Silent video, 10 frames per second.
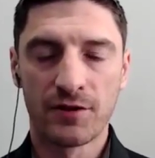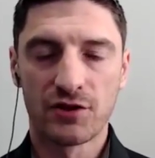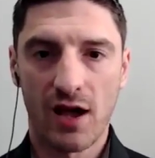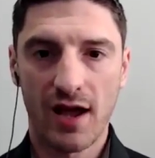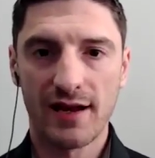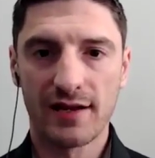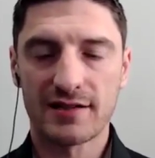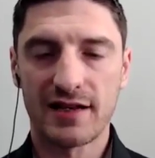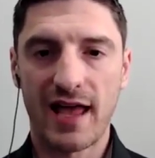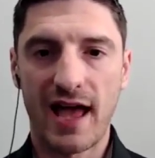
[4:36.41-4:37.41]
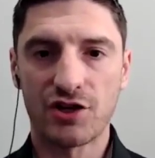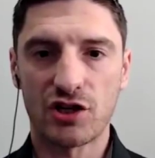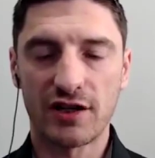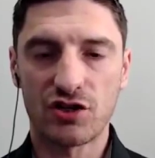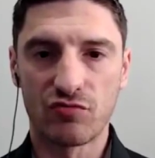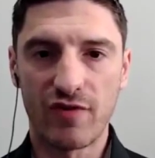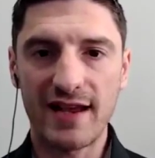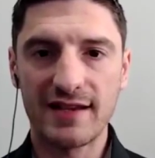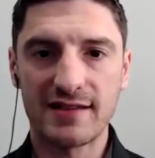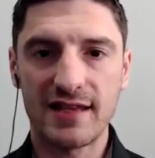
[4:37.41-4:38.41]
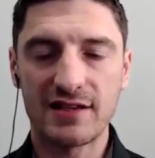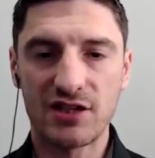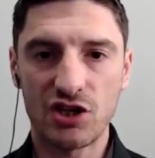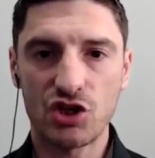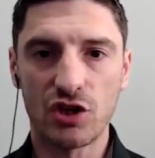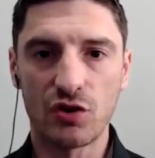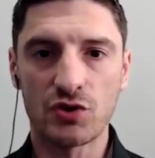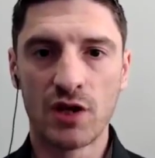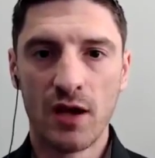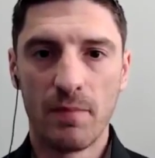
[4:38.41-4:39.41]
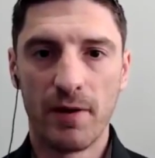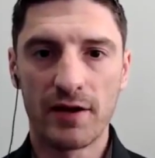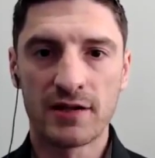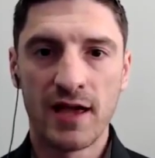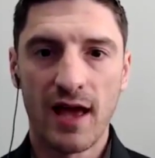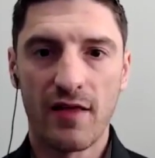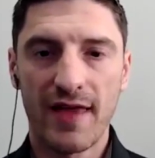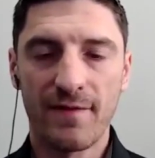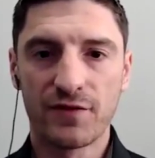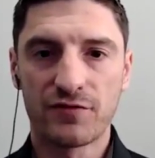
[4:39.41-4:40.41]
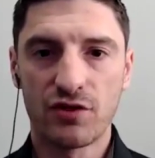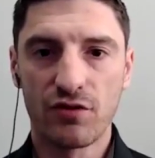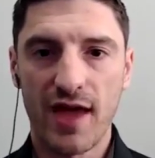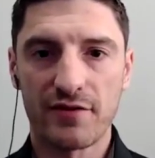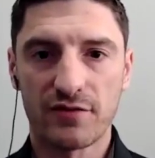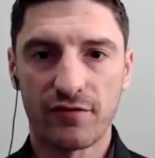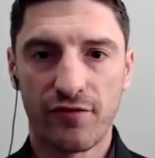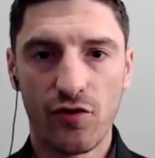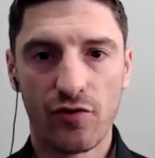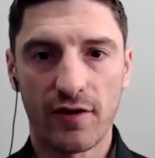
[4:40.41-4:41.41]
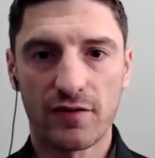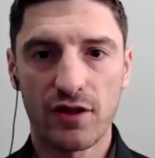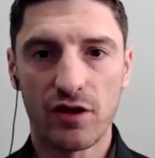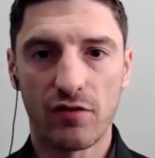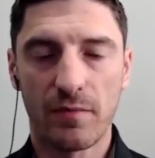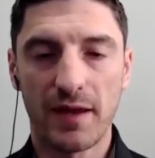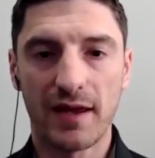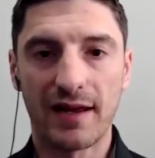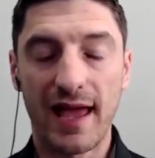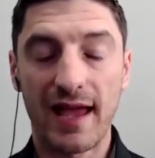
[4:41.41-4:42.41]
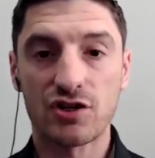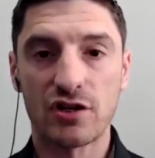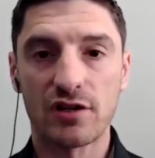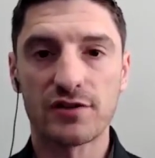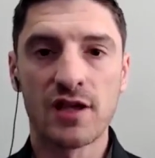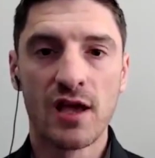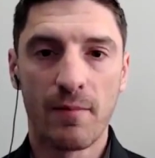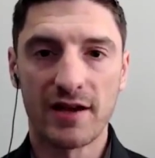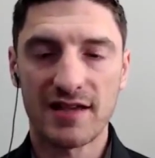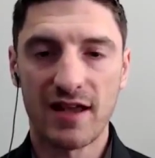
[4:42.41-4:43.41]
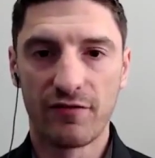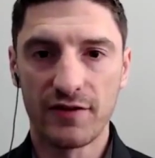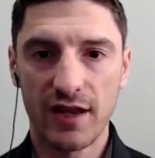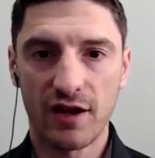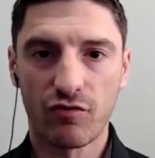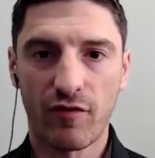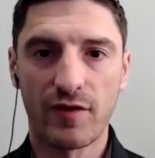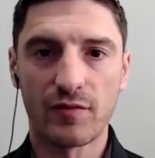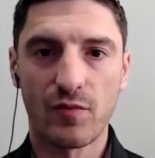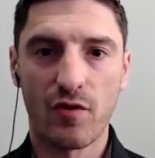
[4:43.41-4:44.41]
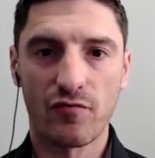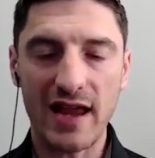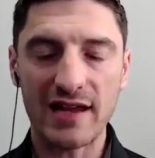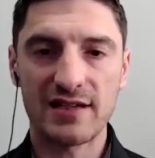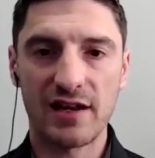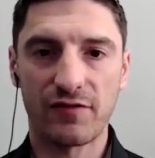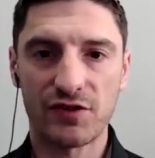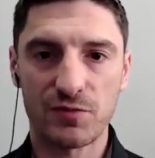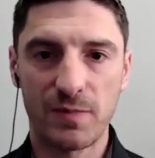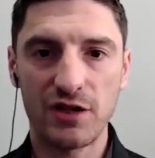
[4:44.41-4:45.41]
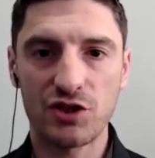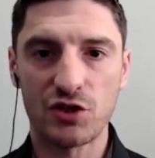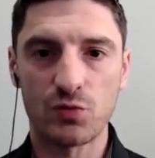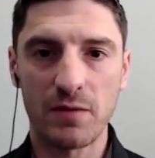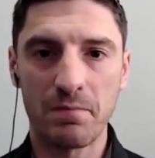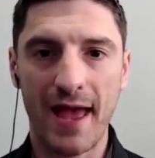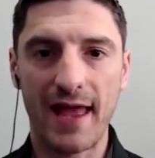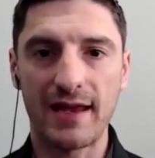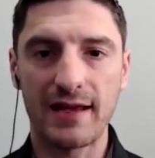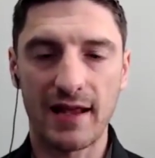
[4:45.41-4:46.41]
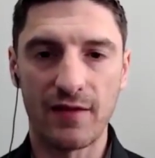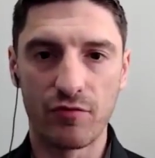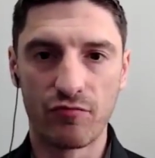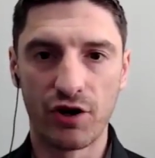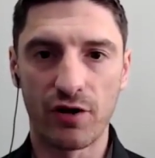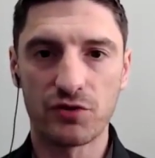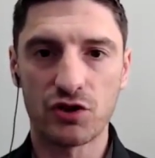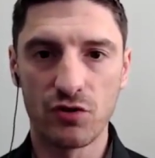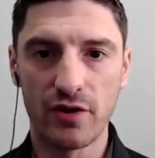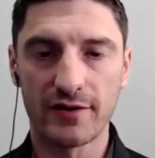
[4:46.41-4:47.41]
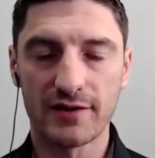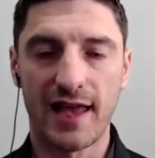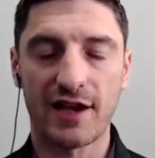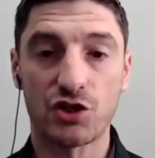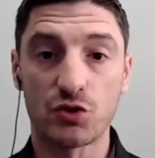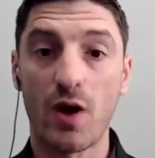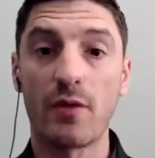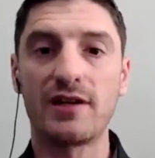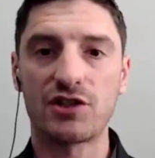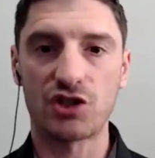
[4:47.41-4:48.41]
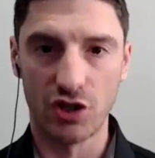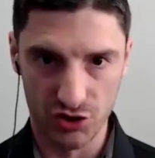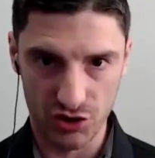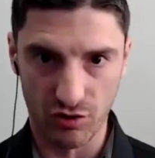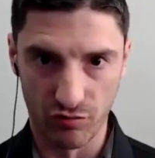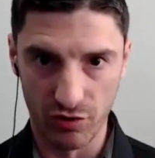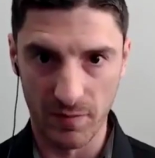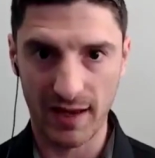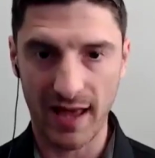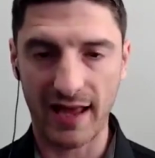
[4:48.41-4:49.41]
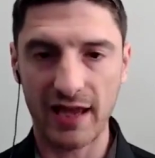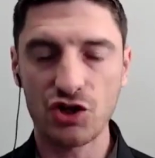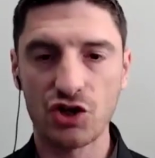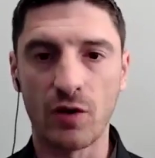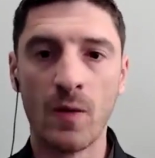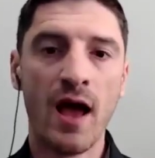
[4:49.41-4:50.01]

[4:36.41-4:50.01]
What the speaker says: tirelessly, actually, to raise these issues. But at the end of 2004, after the European elections, myself and Nick Griffin were arrested for speeches we made in the run-up to those elections where we discussed the grooming gang issue.